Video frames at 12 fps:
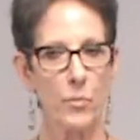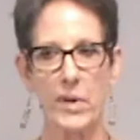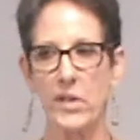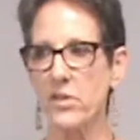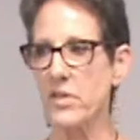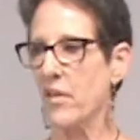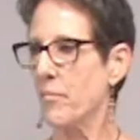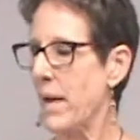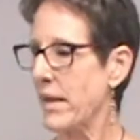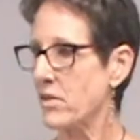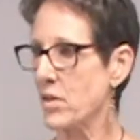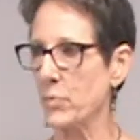So bring
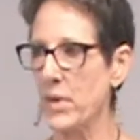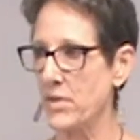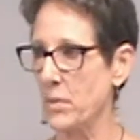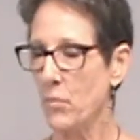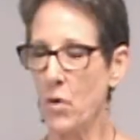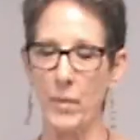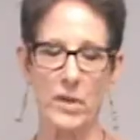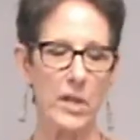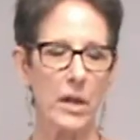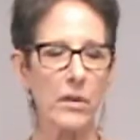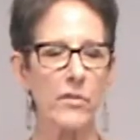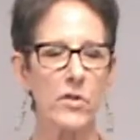yourself back to the present
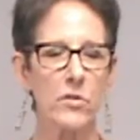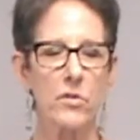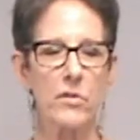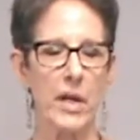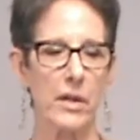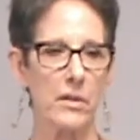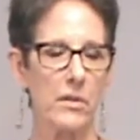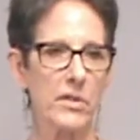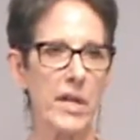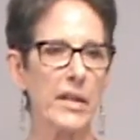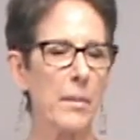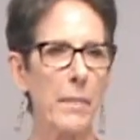moment. However you do
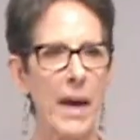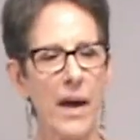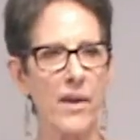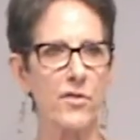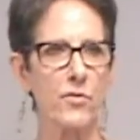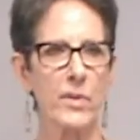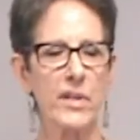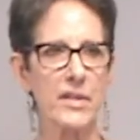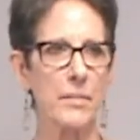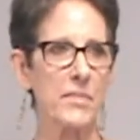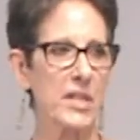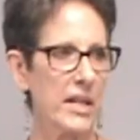that, take a bath,
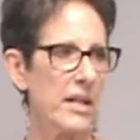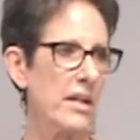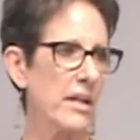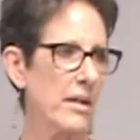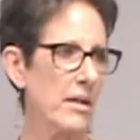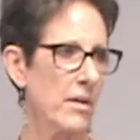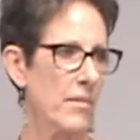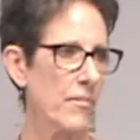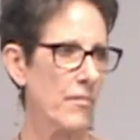drink some tea,